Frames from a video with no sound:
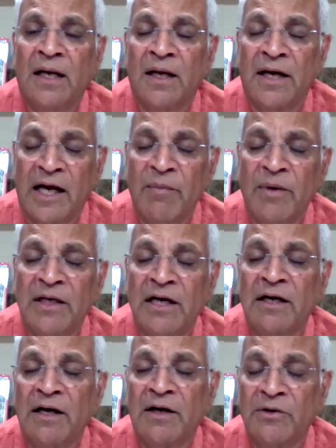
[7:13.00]
uh,
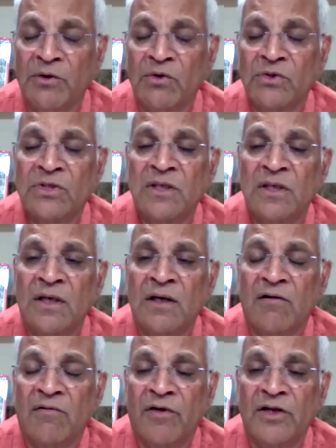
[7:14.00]
recommended and used
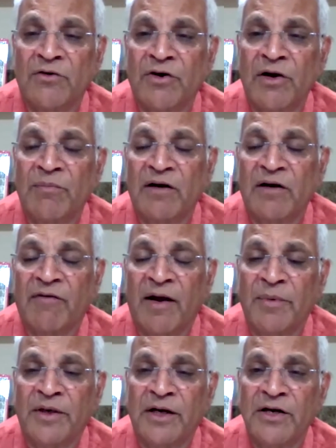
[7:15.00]
for the treatment of
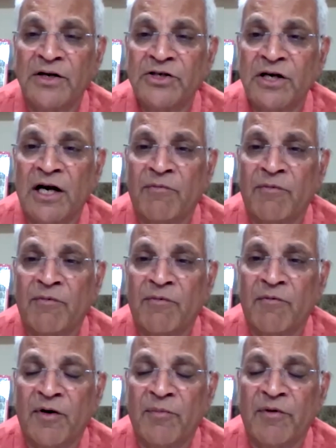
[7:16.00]
hypertension and
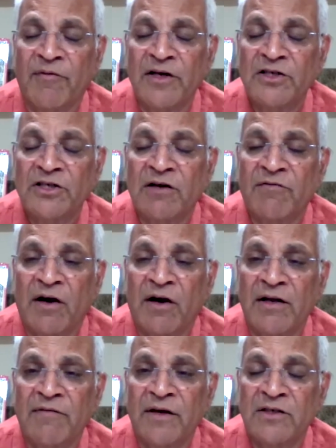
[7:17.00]
for prevention of
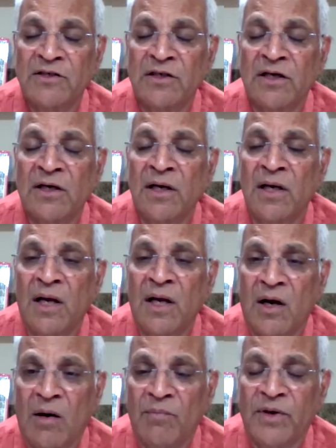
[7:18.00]
cardiovascular
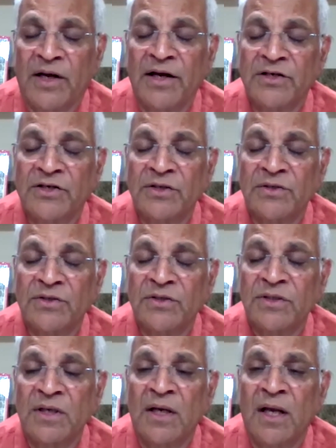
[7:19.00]

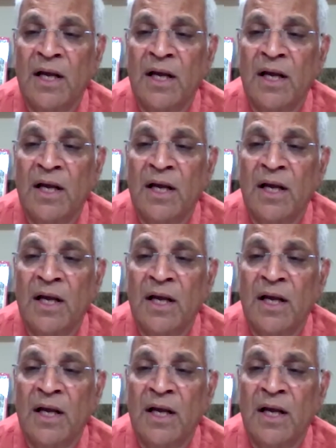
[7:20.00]
complications.